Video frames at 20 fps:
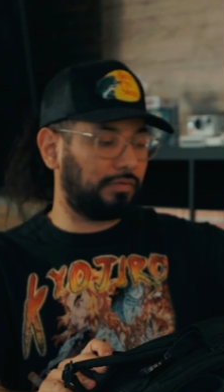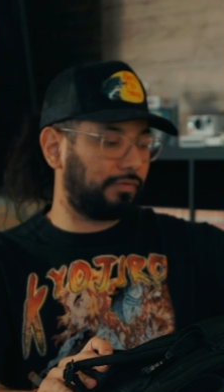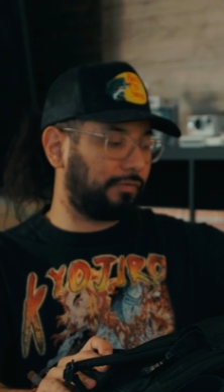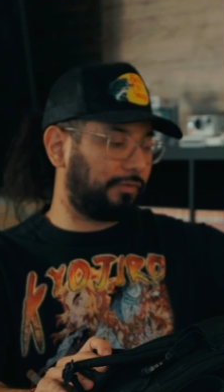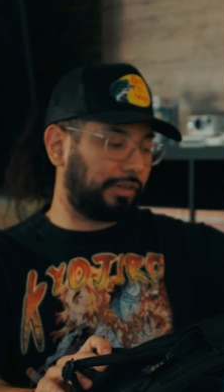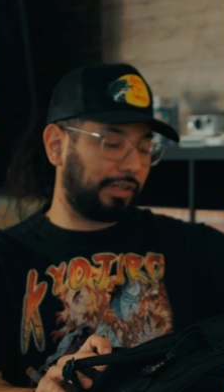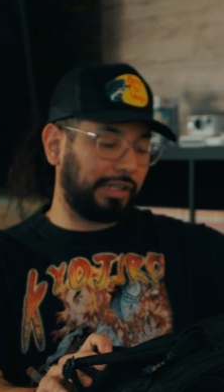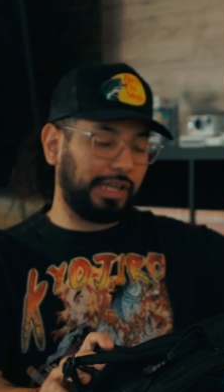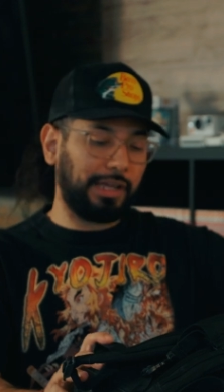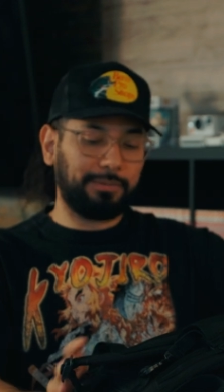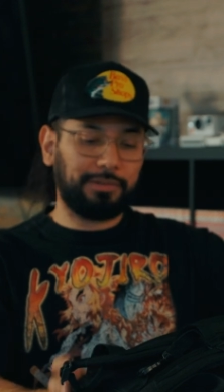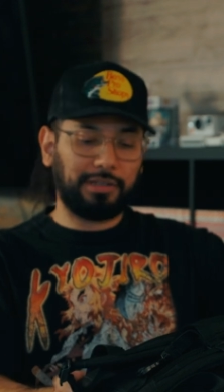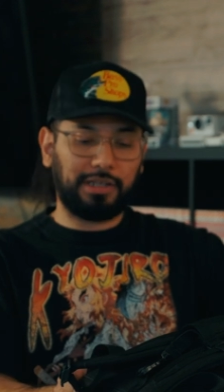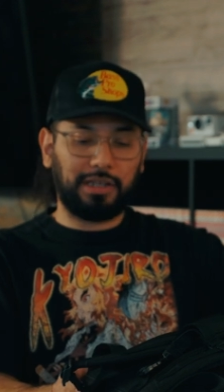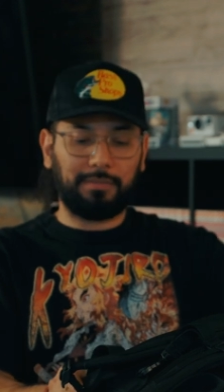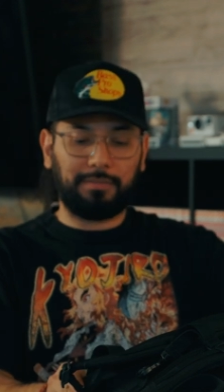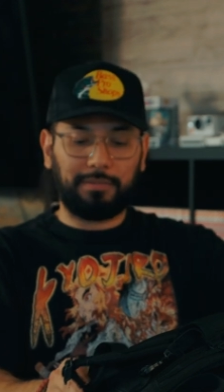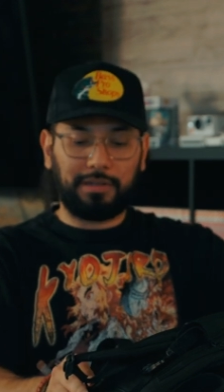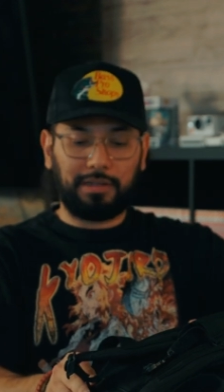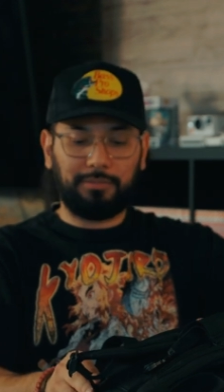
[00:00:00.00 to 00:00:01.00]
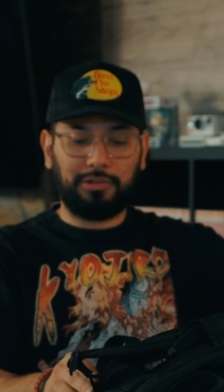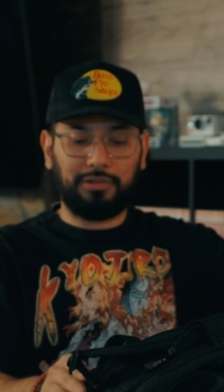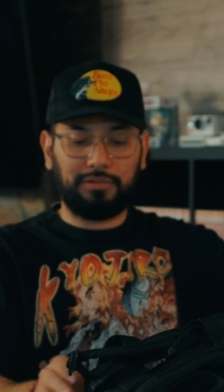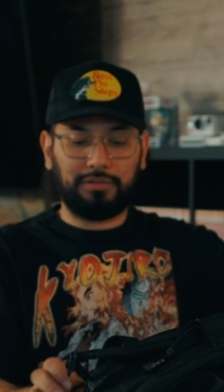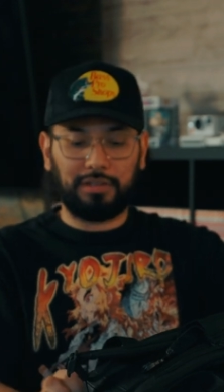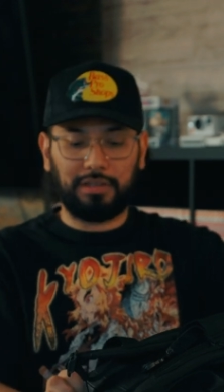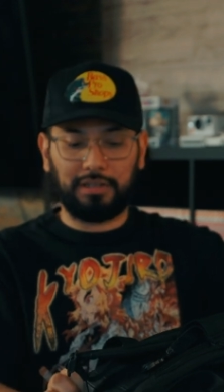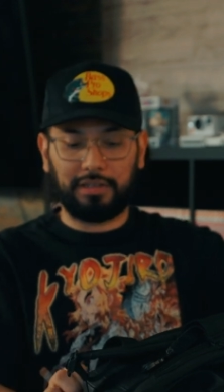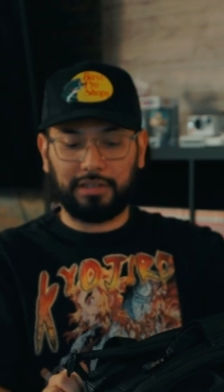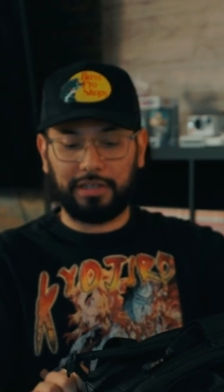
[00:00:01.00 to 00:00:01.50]
For laptop, I'm
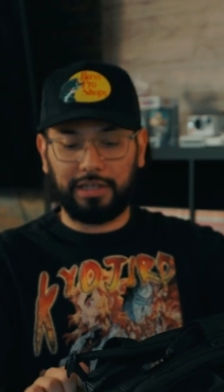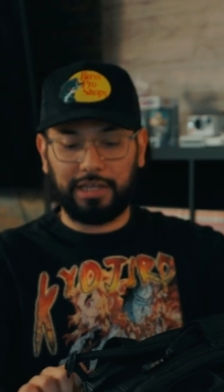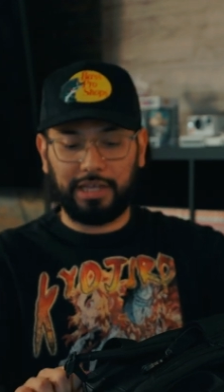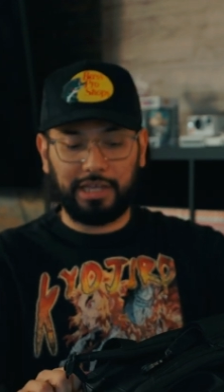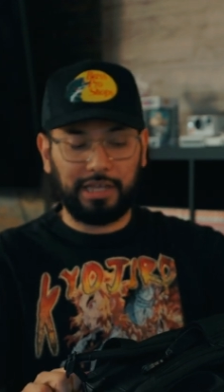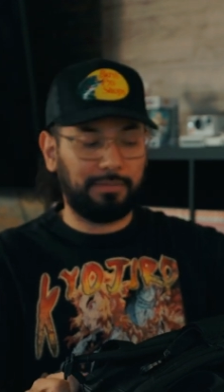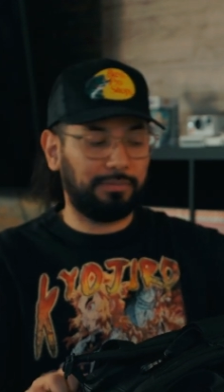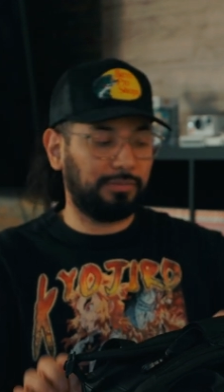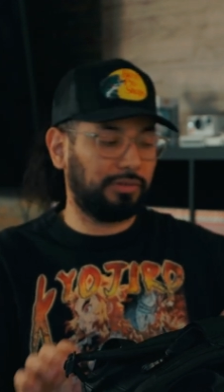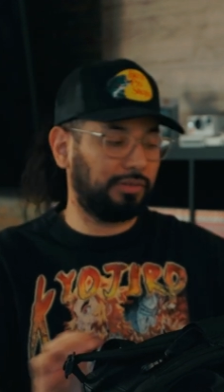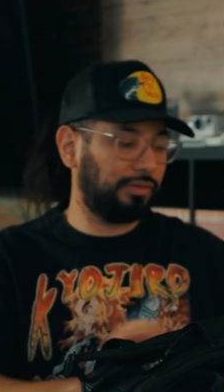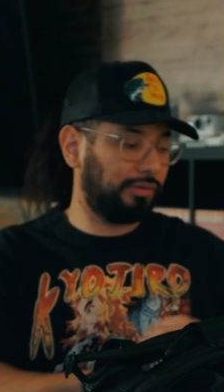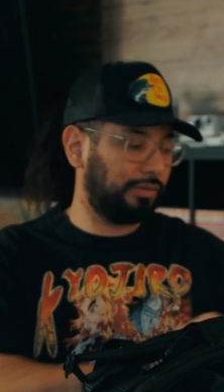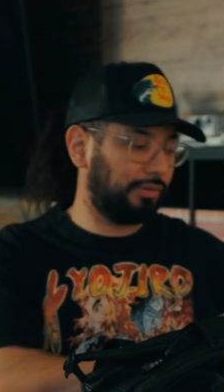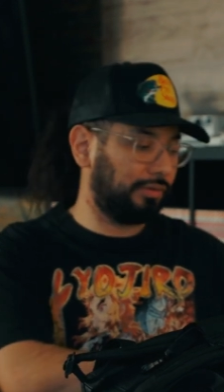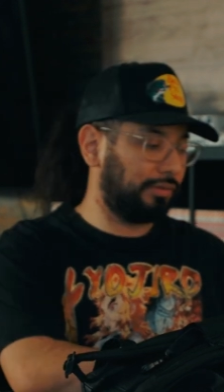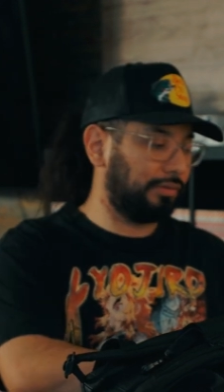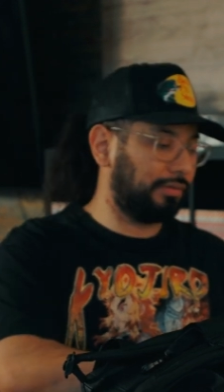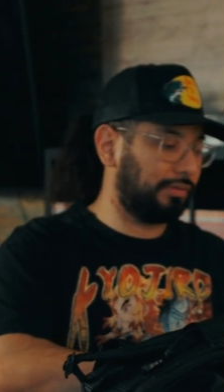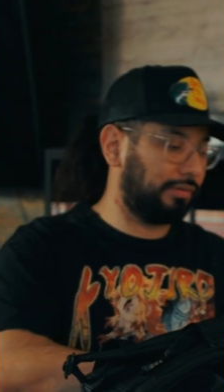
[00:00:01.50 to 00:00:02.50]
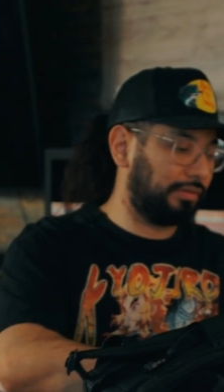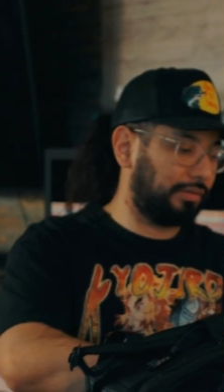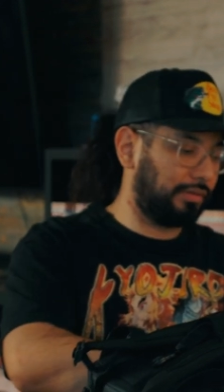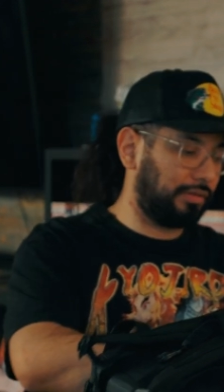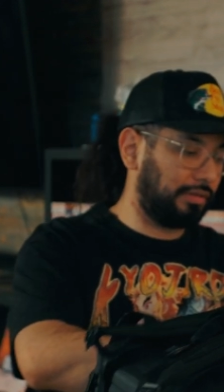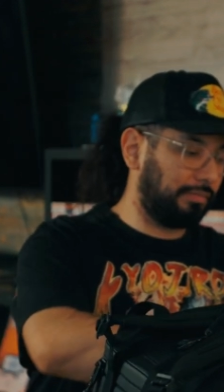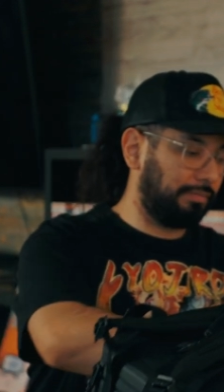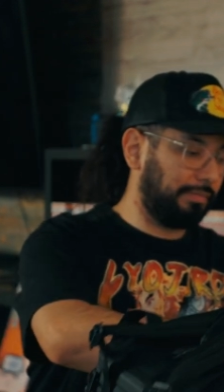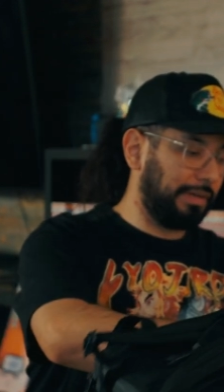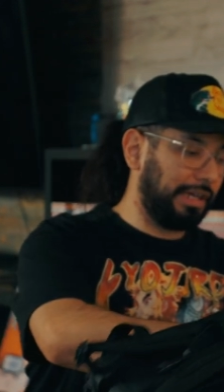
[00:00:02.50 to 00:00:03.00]
using the M2
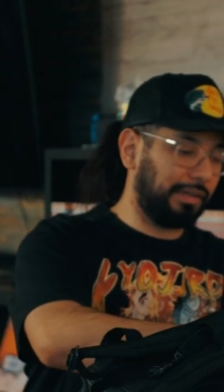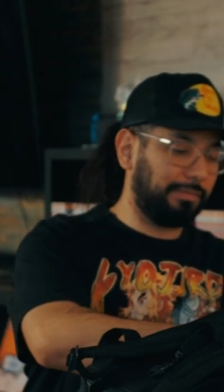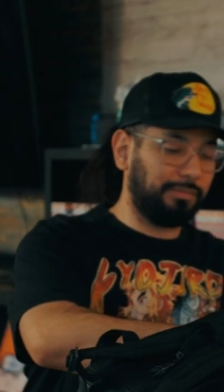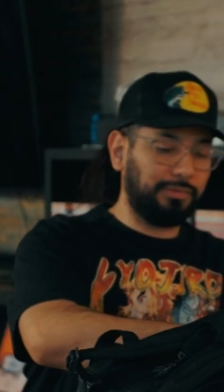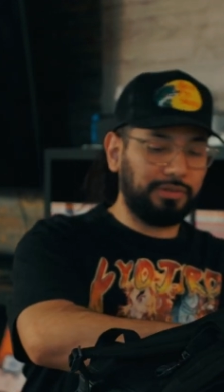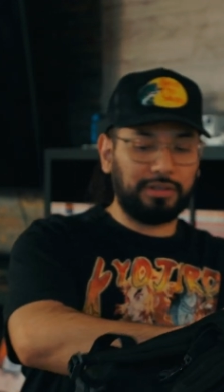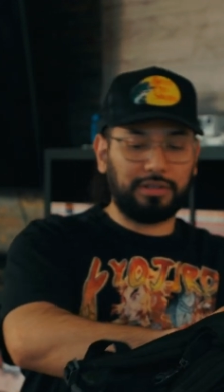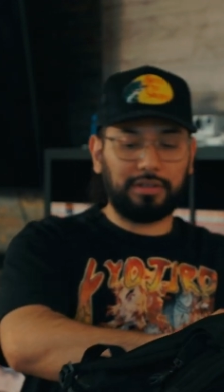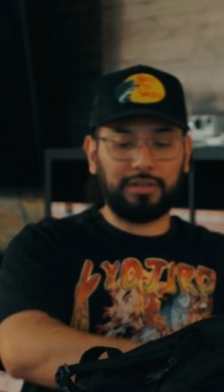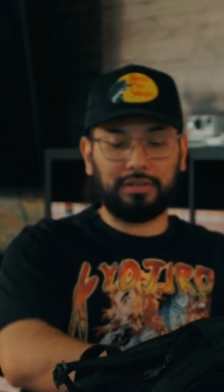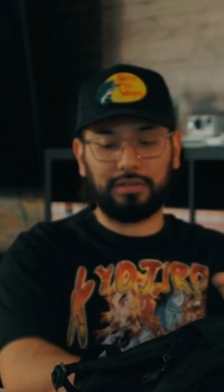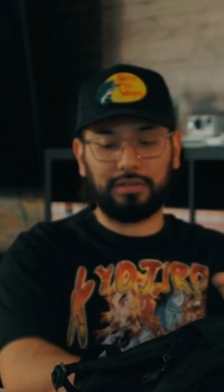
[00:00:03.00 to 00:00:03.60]
MacBook